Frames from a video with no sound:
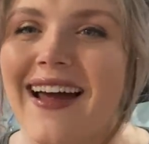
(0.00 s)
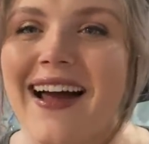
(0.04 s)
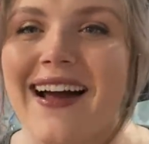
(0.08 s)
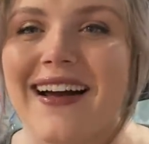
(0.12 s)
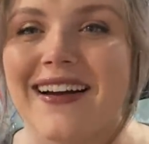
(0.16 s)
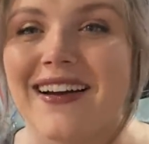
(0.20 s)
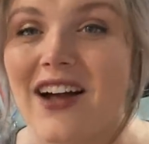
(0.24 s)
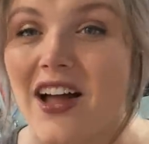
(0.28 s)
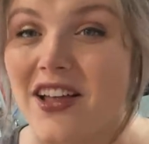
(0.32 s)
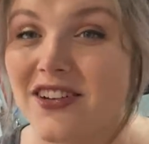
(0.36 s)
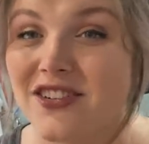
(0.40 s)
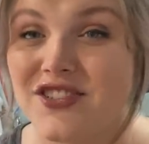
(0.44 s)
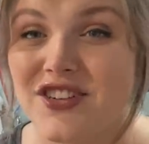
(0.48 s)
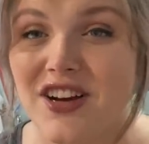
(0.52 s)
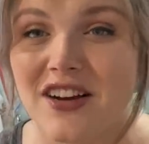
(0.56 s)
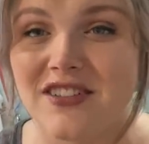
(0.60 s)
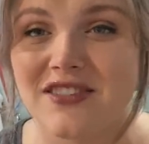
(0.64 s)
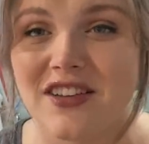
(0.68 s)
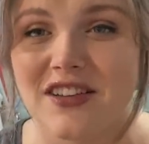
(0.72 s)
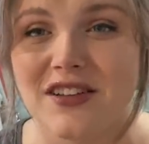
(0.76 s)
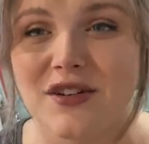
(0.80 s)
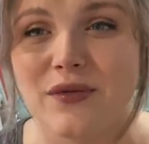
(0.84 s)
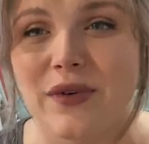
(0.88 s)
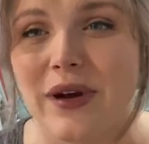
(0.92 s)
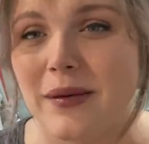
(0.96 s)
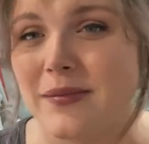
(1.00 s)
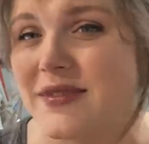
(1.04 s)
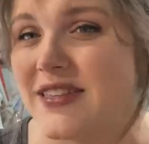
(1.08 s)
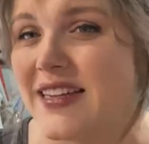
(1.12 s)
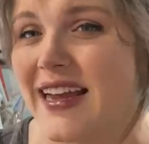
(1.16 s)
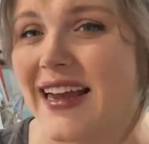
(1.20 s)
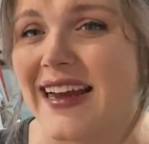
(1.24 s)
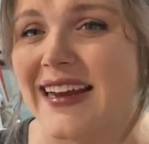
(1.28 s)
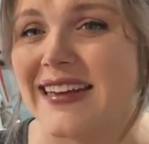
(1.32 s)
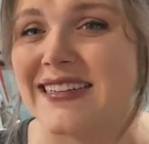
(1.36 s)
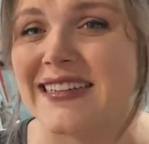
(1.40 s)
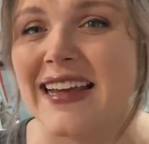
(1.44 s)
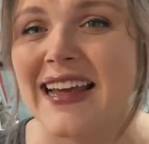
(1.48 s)
uh, color charts on their
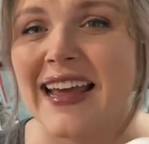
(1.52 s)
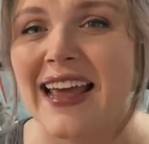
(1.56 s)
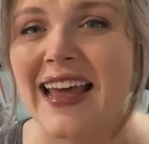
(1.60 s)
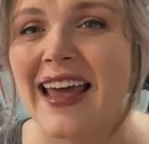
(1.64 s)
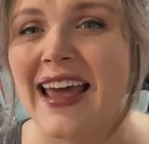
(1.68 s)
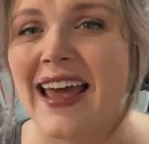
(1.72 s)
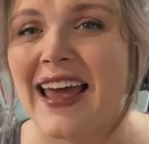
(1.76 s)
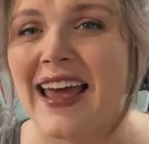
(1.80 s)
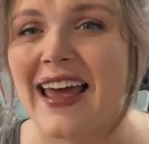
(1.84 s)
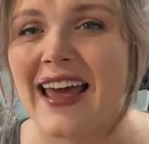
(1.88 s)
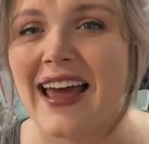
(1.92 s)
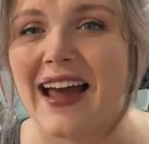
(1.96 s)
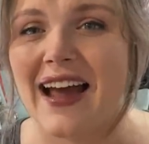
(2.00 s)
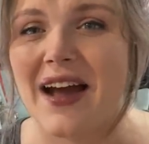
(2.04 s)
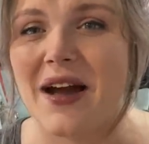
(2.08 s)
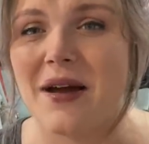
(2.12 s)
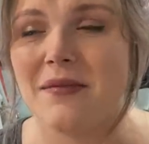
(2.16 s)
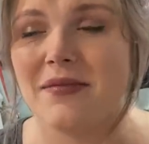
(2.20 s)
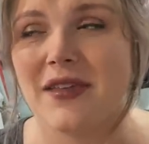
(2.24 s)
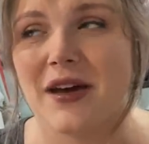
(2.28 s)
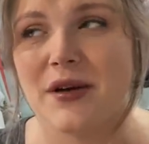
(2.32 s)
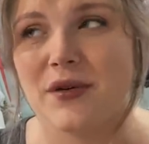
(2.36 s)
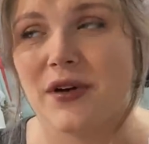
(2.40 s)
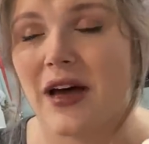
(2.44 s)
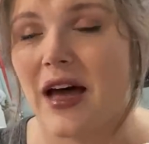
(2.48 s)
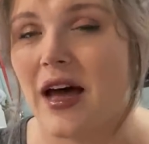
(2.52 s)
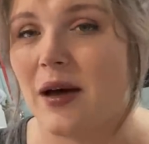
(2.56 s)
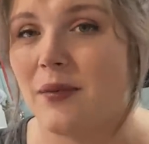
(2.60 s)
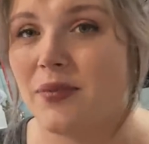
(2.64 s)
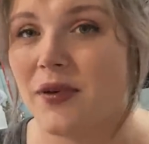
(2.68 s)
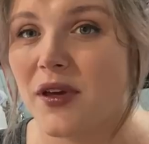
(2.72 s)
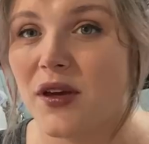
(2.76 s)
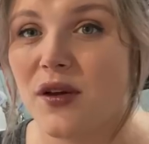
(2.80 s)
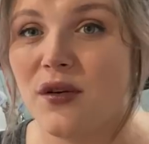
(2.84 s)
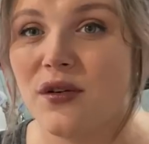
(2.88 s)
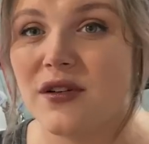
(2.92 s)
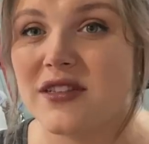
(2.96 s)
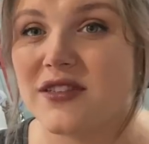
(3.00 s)
website um, that will help
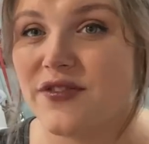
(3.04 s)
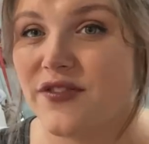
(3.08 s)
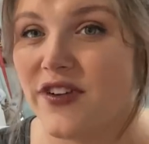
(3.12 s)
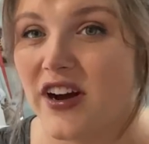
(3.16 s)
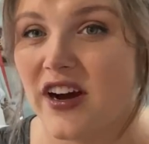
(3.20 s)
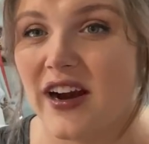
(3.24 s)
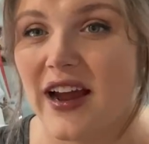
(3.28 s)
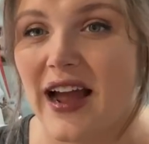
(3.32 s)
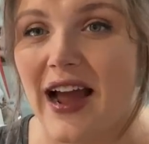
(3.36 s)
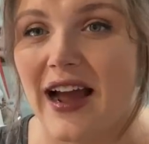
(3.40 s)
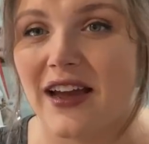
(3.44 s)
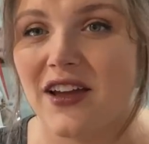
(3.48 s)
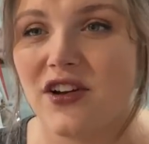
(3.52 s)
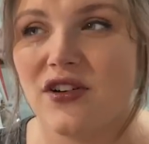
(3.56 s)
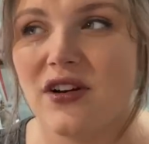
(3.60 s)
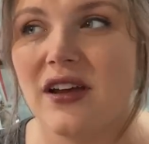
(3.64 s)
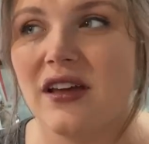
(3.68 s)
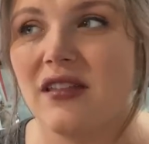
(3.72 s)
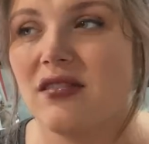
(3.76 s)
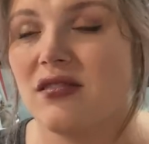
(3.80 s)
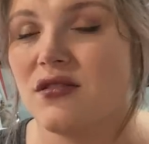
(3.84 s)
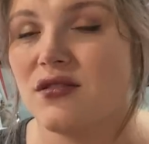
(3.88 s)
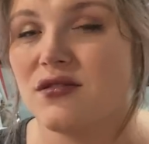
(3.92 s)
you. It's very accurate.